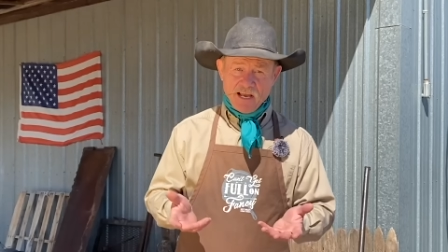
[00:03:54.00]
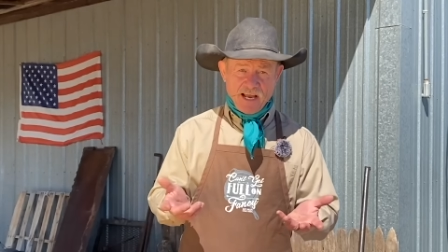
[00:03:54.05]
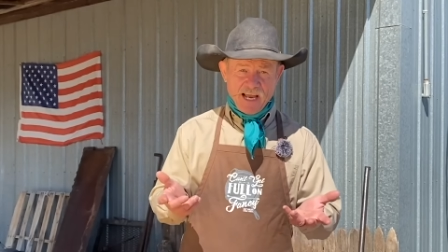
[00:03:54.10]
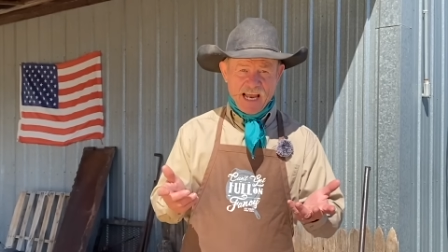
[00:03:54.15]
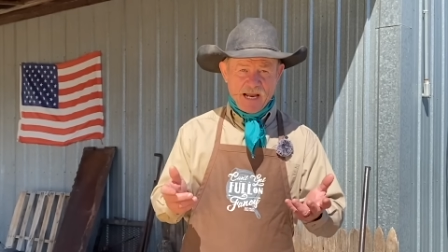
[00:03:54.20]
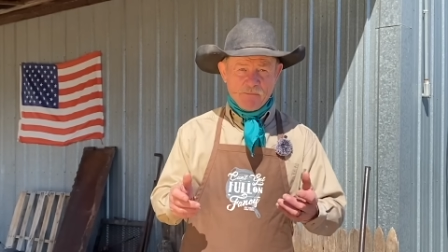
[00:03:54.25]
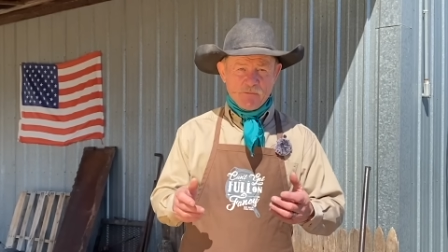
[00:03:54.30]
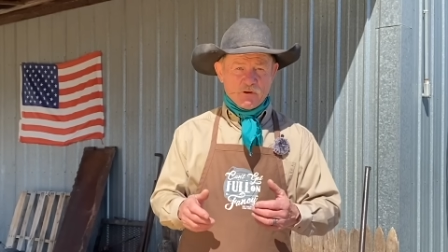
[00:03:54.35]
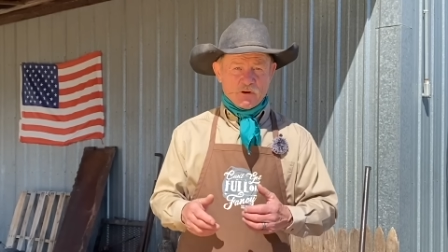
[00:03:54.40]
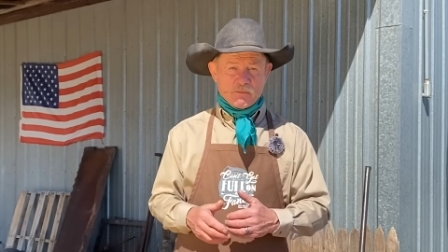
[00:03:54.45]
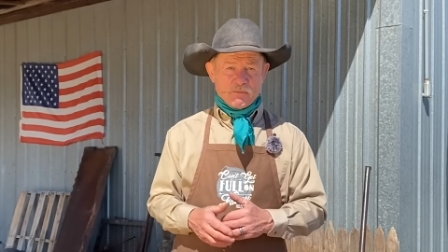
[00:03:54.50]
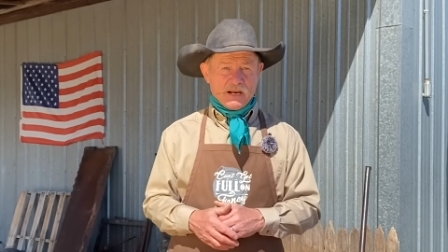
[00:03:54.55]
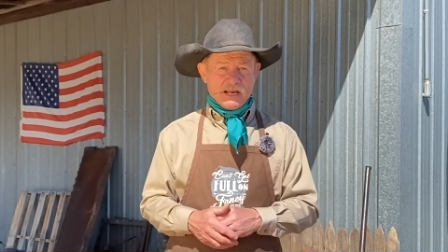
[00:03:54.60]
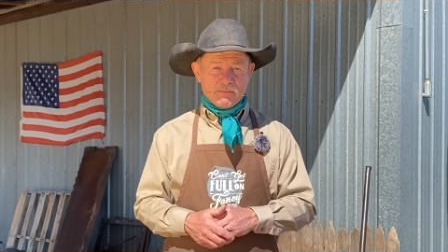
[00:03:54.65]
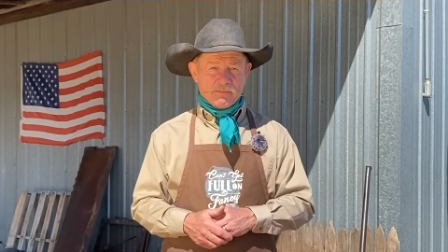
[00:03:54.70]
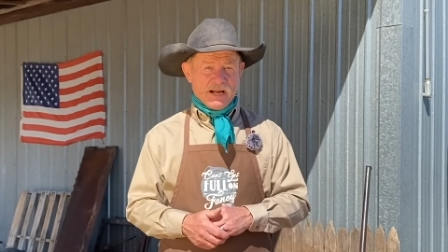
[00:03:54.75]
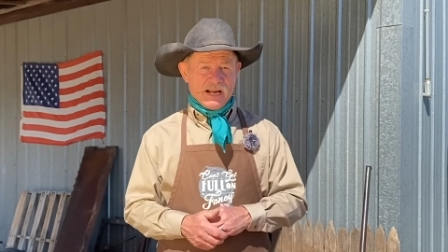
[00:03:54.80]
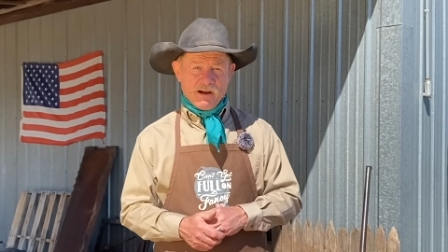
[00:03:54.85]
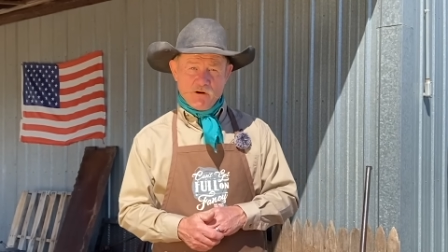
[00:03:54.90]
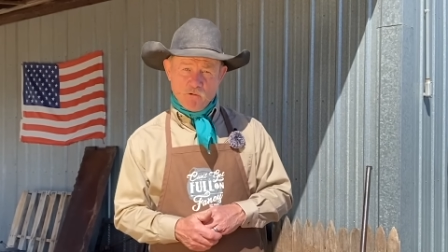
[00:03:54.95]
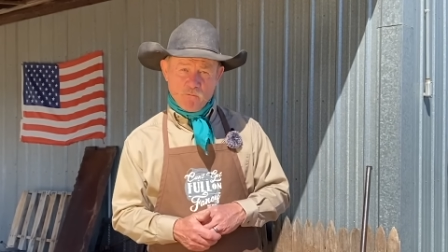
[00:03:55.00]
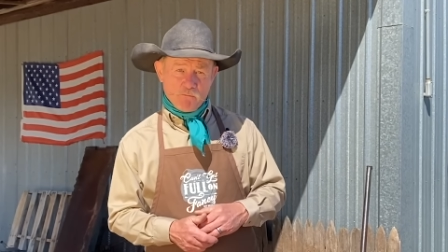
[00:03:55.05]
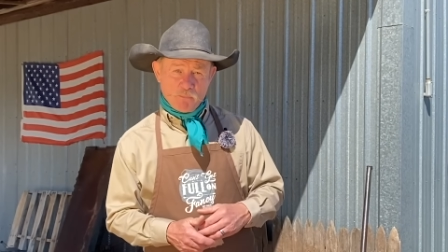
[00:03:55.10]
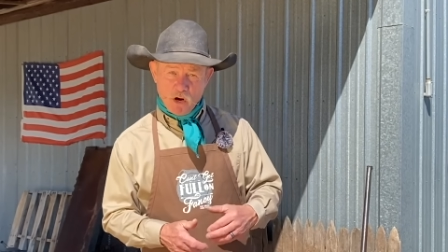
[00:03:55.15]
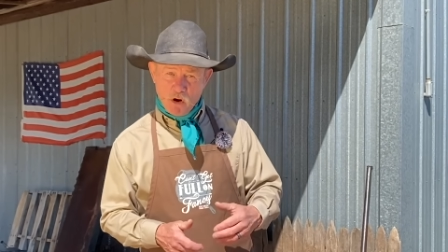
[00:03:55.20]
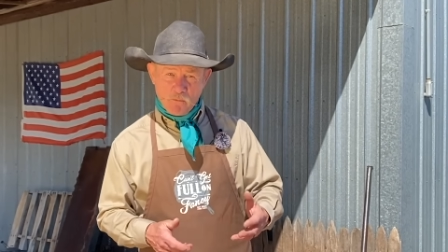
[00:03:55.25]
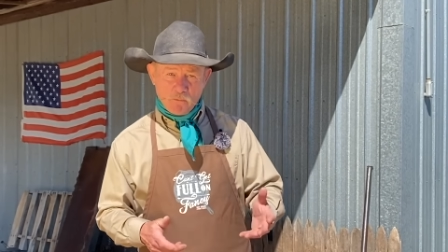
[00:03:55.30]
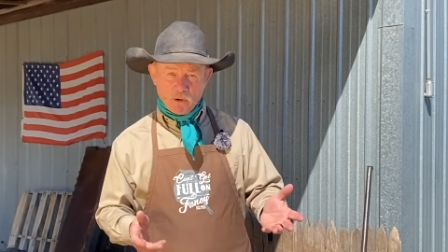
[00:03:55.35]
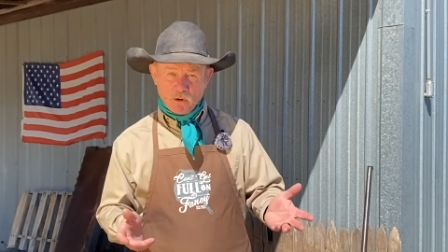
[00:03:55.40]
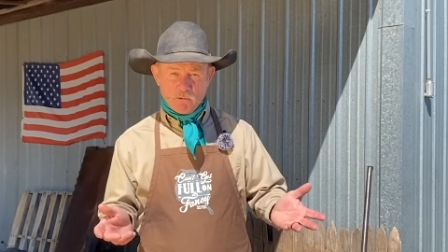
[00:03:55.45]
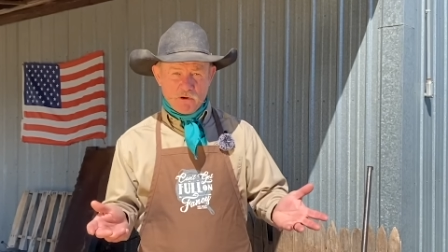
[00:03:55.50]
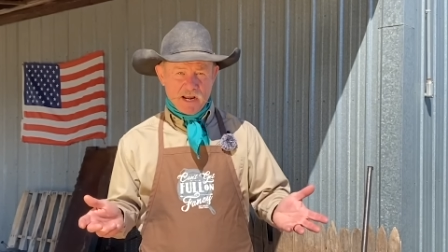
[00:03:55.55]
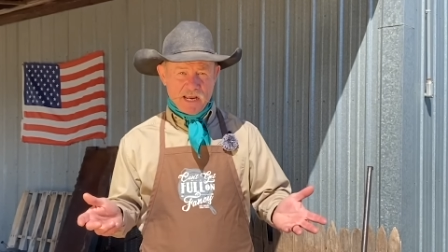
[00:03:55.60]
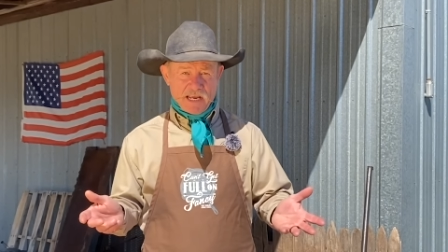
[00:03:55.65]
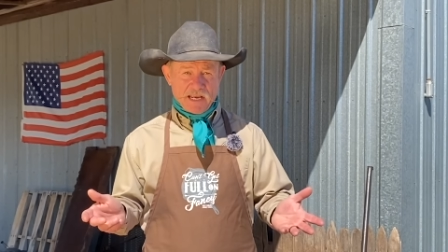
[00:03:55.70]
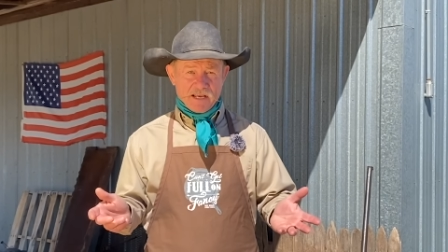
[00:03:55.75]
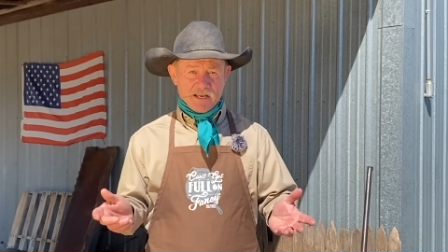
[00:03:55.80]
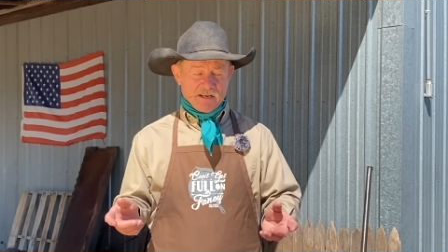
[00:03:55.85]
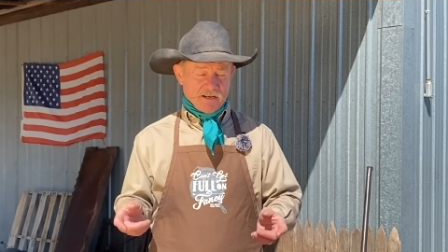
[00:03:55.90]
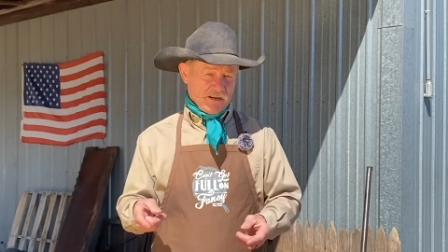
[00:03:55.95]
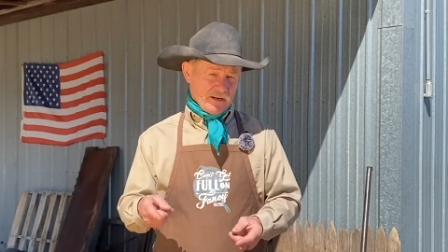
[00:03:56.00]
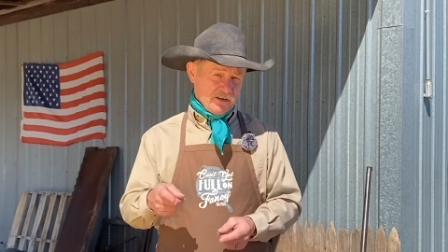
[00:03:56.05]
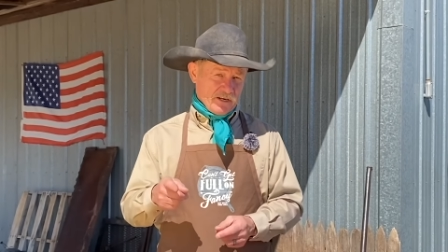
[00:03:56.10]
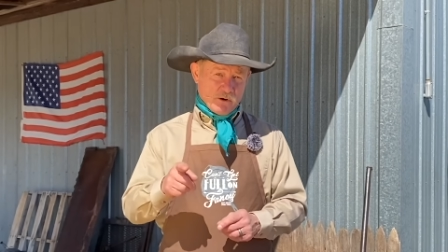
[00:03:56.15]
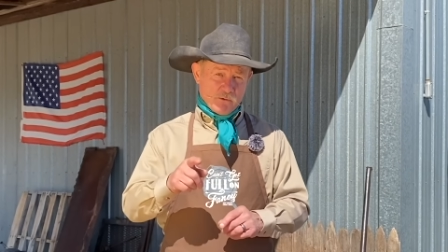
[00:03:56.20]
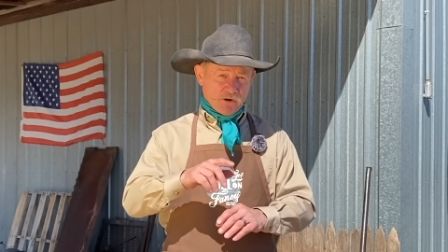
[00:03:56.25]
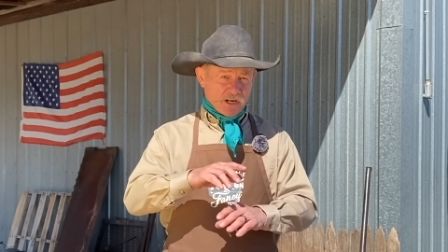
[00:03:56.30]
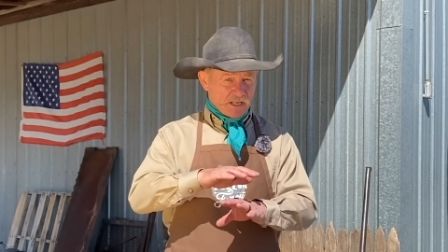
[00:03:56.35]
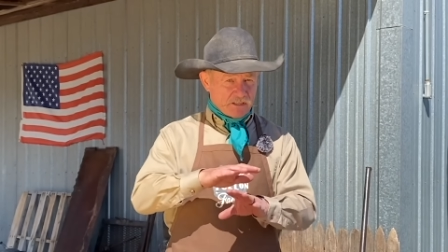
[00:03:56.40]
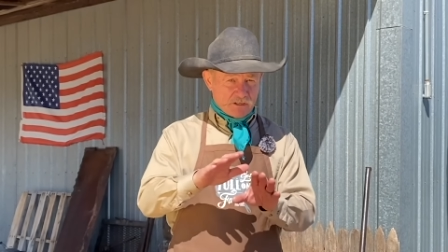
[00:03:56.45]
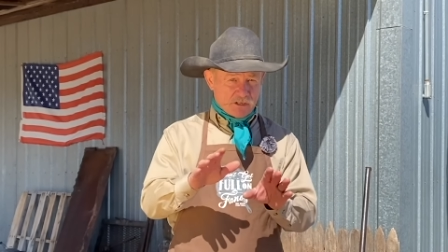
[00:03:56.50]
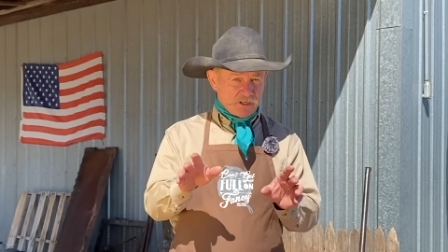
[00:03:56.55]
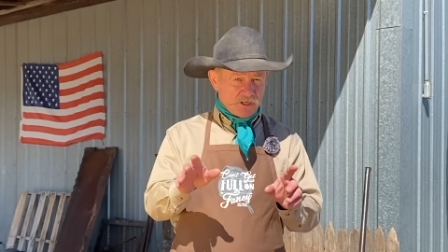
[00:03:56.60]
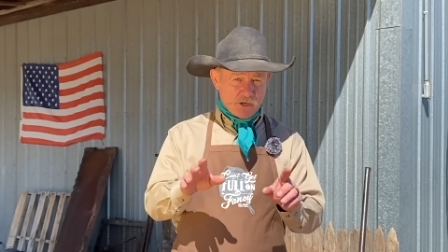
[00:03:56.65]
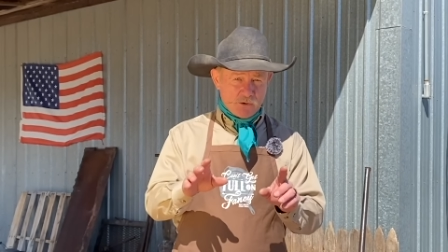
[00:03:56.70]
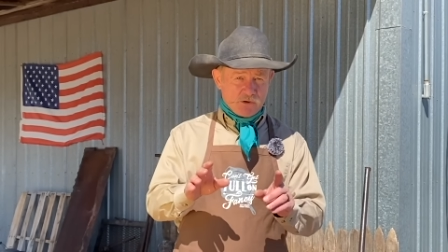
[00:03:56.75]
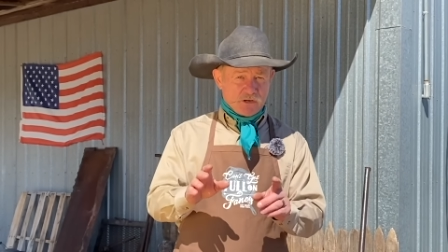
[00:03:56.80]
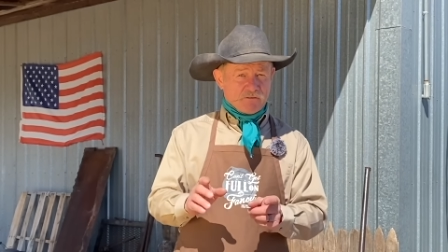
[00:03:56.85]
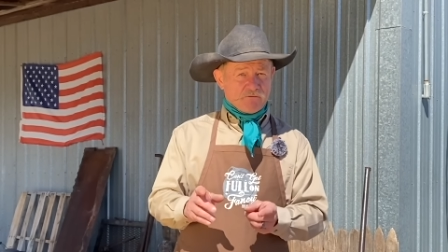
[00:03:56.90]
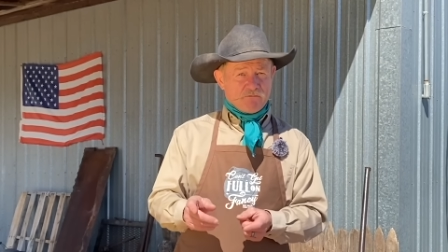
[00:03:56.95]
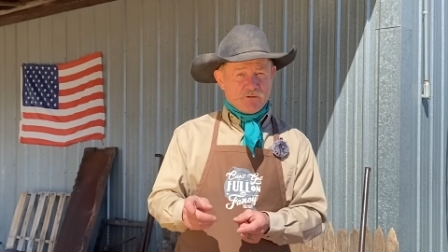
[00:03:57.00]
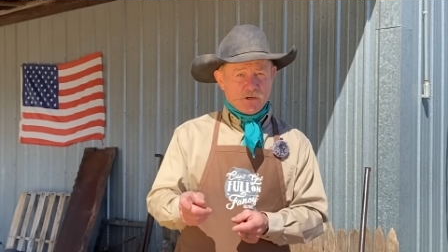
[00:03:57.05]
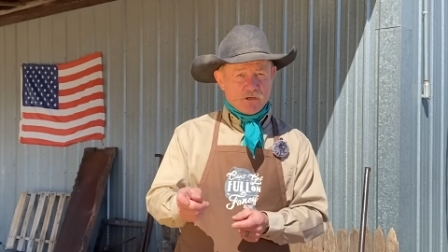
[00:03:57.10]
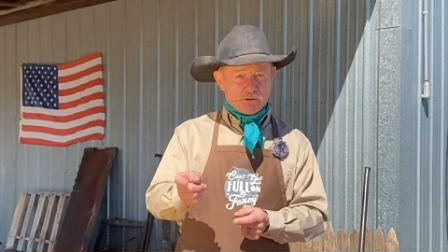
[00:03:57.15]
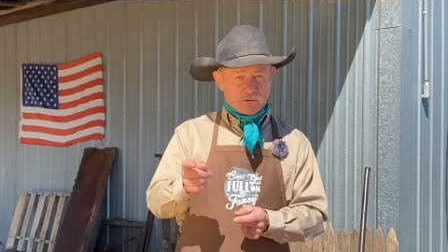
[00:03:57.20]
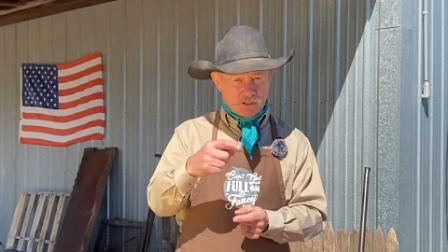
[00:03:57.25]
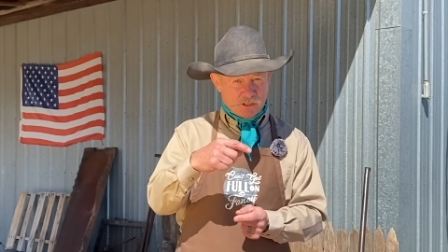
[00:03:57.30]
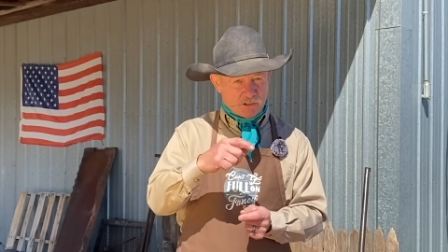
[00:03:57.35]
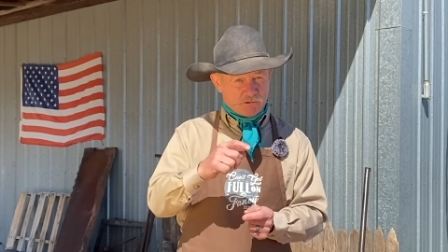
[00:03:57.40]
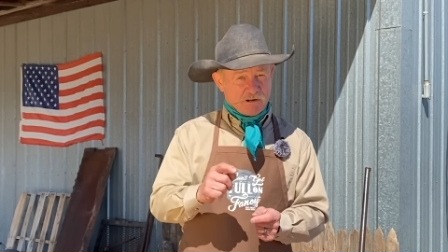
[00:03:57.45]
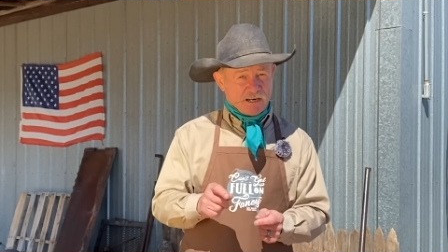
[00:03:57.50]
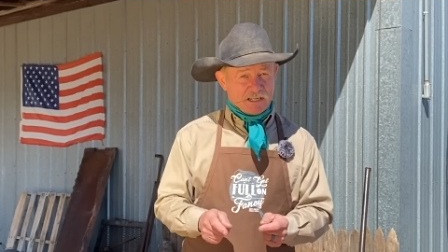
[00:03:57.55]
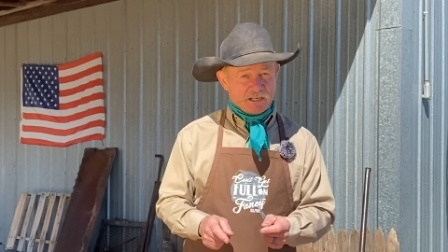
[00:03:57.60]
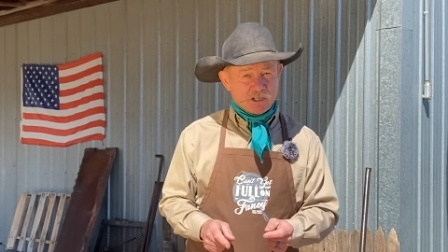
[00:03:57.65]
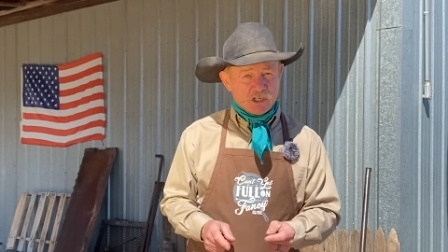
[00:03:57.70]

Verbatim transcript: hey, I'm gonna make my own potpourri. Don't get the two confused and try to